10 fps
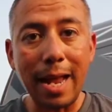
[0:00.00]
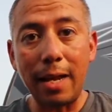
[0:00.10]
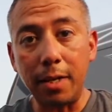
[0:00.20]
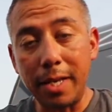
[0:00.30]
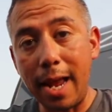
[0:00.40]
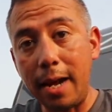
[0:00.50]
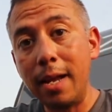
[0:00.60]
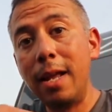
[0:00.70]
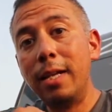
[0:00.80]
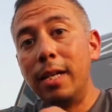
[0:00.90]
And
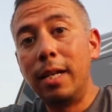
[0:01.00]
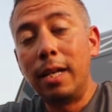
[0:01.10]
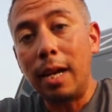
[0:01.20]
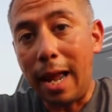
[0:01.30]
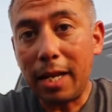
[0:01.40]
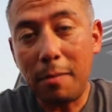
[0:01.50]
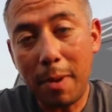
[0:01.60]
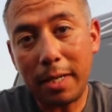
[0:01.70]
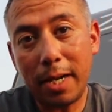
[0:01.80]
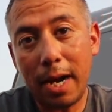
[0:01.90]
again, like
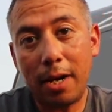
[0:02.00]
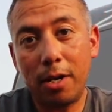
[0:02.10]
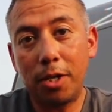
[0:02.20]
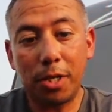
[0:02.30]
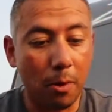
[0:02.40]
my tires,